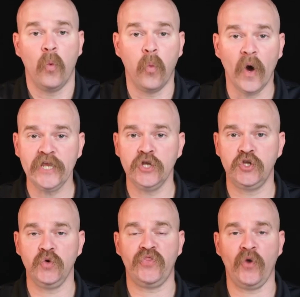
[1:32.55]
What do you
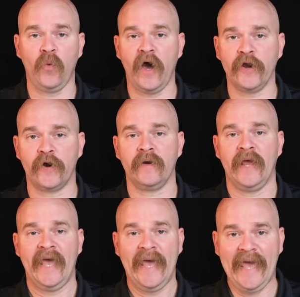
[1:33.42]
do with the water
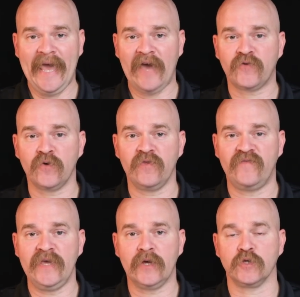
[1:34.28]
after the
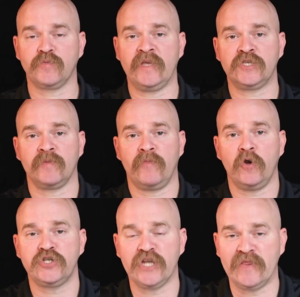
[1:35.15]
vehicle's been
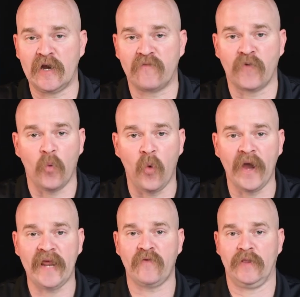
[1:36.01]
submerged in there for
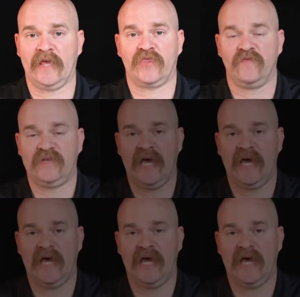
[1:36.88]
whatever length of